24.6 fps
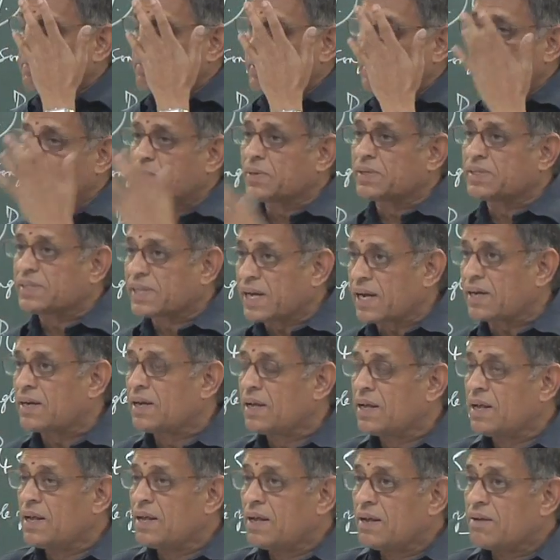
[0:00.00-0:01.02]
people said,
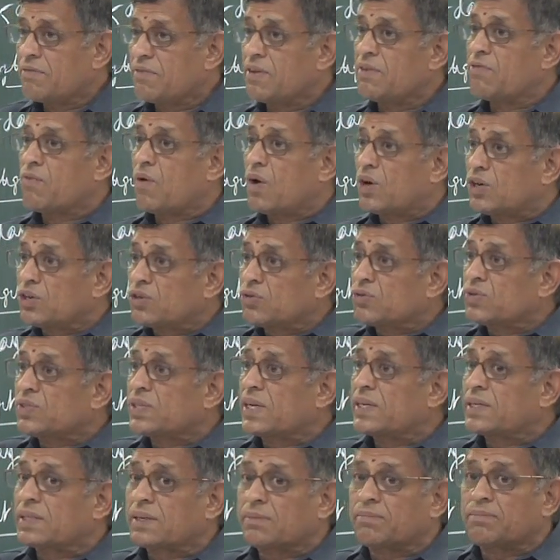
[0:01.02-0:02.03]
we want to
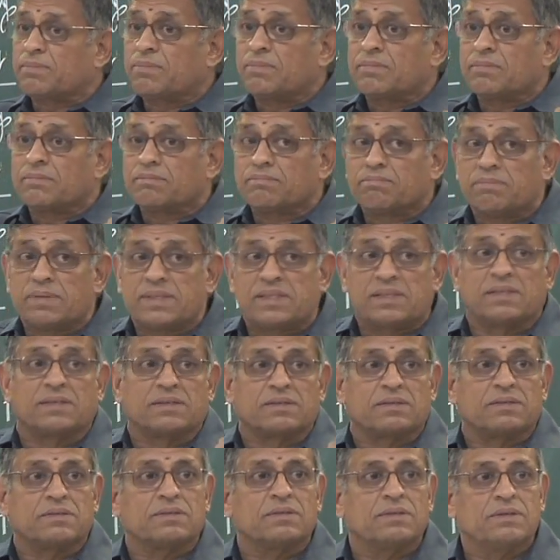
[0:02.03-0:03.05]
set up
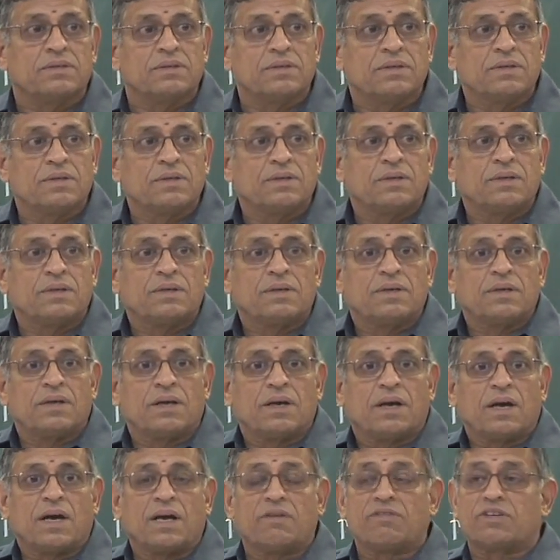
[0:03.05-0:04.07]
business.
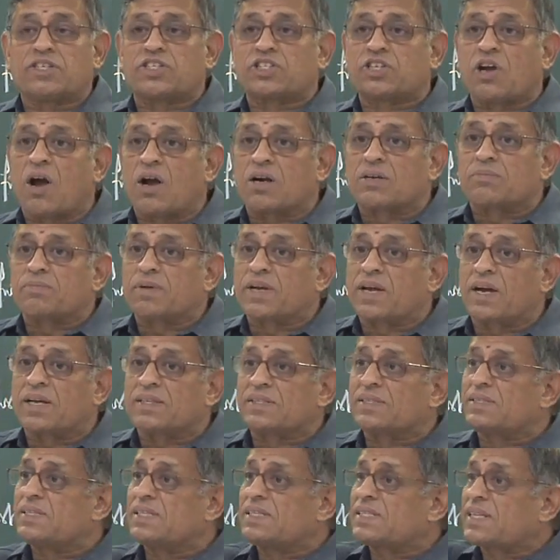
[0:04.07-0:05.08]
I was shocked
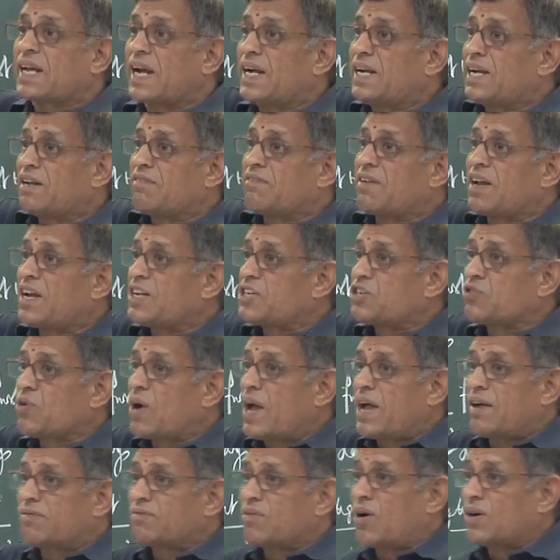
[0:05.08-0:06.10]
because this kind of ratio
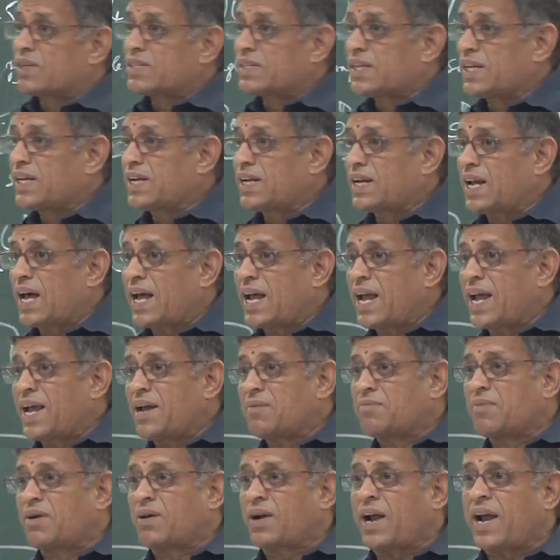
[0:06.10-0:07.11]
I have not seen in
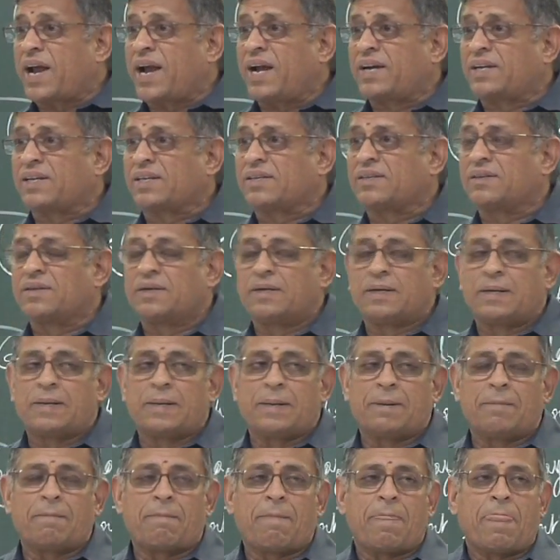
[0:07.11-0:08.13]
IIM or IIT.
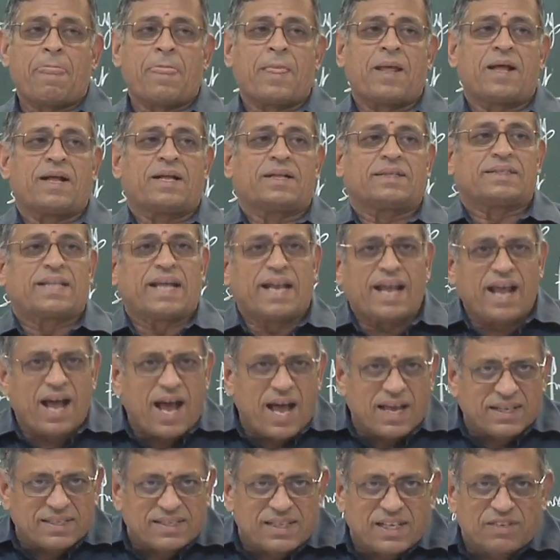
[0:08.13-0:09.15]
Then I
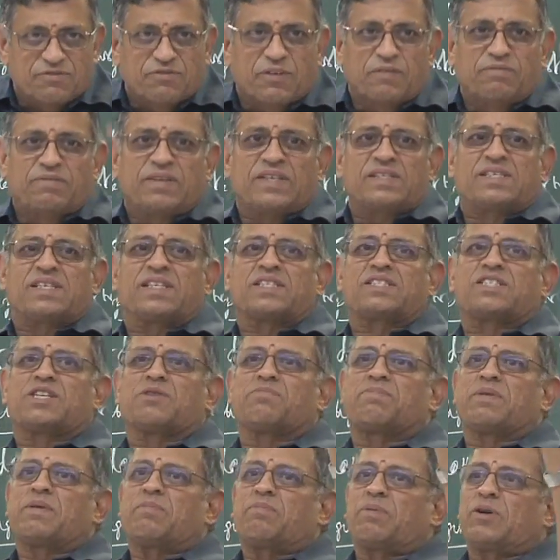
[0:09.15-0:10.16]
asked these
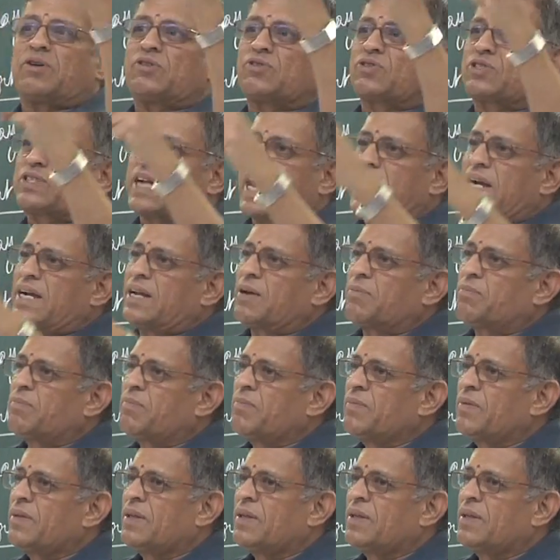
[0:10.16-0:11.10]
50-60 people to stand up